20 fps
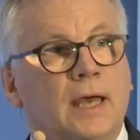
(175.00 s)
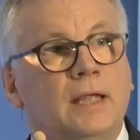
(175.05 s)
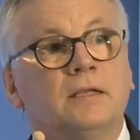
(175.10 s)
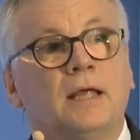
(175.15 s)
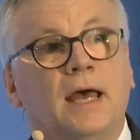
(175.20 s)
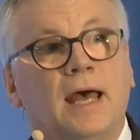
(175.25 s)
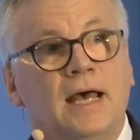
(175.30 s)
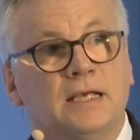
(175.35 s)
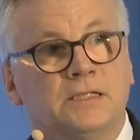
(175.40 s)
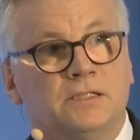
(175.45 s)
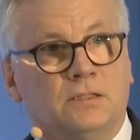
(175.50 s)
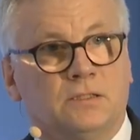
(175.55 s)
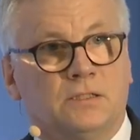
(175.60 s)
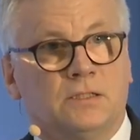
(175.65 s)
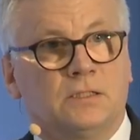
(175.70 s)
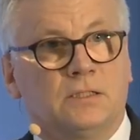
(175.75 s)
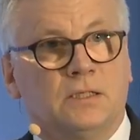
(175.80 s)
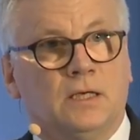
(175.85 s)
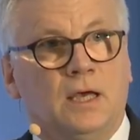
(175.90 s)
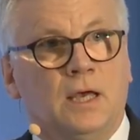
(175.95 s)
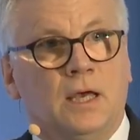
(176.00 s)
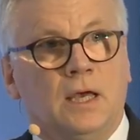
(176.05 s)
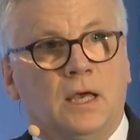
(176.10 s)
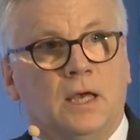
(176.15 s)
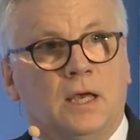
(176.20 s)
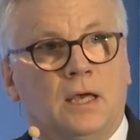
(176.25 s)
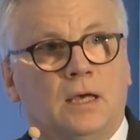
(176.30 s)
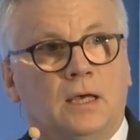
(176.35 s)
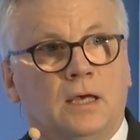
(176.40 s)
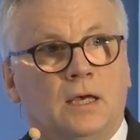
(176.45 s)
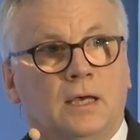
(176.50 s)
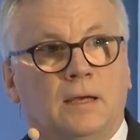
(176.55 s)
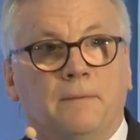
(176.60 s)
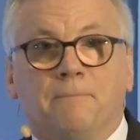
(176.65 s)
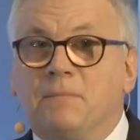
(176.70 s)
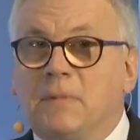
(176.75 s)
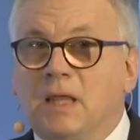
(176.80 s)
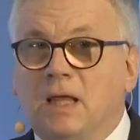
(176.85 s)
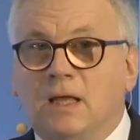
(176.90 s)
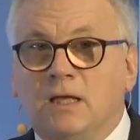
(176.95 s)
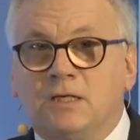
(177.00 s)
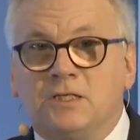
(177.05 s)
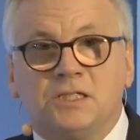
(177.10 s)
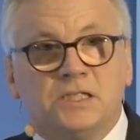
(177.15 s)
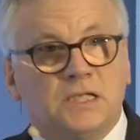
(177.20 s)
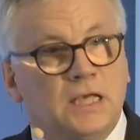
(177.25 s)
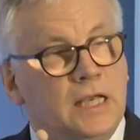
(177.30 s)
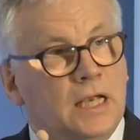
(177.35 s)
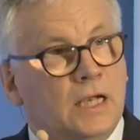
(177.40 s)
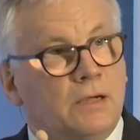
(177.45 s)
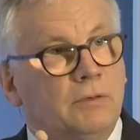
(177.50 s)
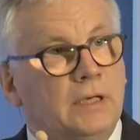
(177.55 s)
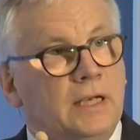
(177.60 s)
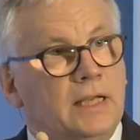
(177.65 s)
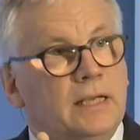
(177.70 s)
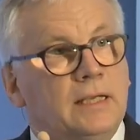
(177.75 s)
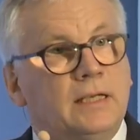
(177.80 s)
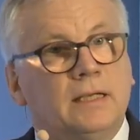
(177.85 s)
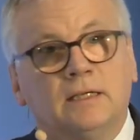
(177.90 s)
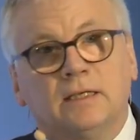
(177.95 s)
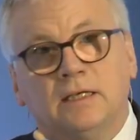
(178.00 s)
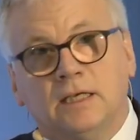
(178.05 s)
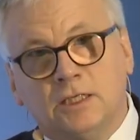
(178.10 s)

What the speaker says: and assets. It is equally